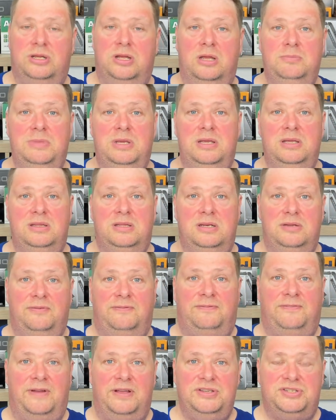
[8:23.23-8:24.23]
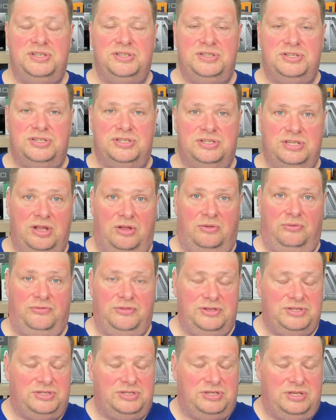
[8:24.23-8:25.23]
I mean, the device itself
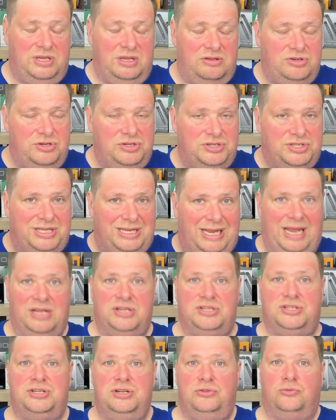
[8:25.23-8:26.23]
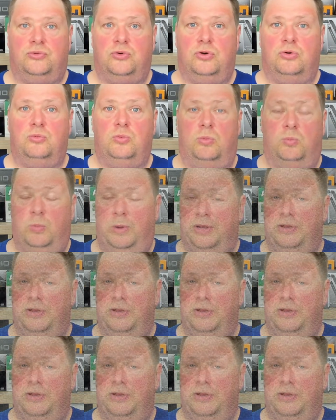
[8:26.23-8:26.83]
is just excellent for when